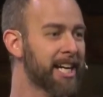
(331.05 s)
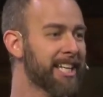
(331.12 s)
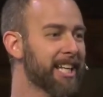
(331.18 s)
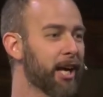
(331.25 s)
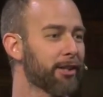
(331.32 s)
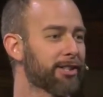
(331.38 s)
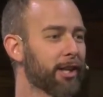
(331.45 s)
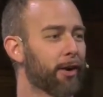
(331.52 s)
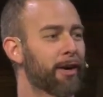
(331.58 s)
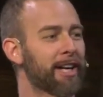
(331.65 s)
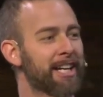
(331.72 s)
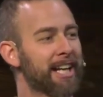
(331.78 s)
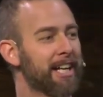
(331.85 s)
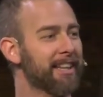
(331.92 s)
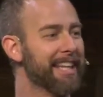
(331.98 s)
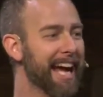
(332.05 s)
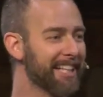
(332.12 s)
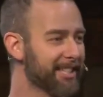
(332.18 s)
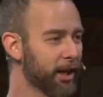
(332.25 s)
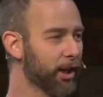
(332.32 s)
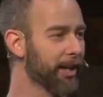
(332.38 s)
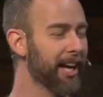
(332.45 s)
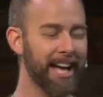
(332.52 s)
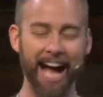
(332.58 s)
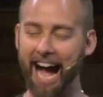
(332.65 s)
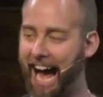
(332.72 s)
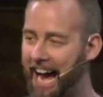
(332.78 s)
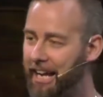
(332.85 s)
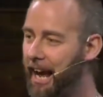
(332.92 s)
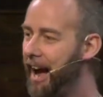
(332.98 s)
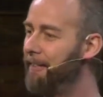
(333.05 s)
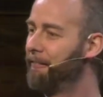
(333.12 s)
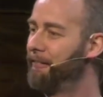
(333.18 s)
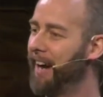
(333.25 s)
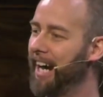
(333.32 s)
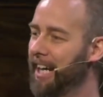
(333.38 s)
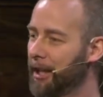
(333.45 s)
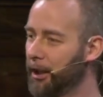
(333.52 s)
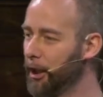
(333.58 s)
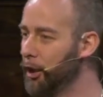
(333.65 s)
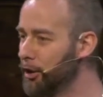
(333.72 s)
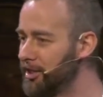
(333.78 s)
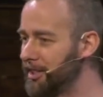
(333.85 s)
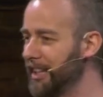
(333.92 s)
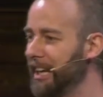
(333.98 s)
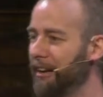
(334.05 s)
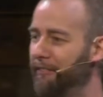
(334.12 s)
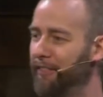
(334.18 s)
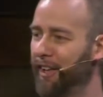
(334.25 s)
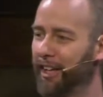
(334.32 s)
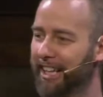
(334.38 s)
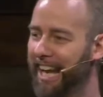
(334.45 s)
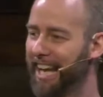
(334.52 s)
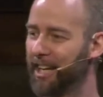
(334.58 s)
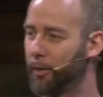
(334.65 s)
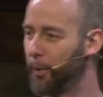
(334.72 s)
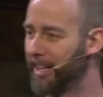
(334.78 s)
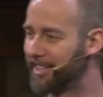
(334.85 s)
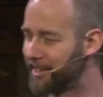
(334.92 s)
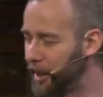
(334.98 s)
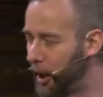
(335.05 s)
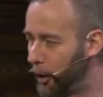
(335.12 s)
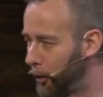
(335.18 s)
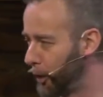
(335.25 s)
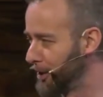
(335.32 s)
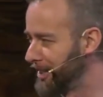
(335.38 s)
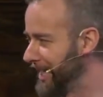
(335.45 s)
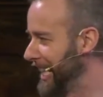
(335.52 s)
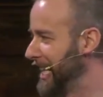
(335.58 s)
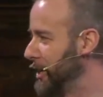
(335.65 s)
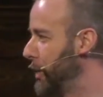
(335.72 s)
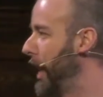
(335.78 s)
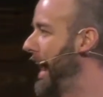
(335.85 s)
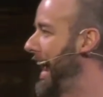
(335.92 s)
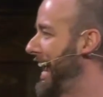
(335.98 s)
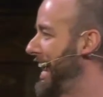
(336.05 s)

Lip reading: You know, so that's the only, I'm very loosely affiliated with Star Wars in any way.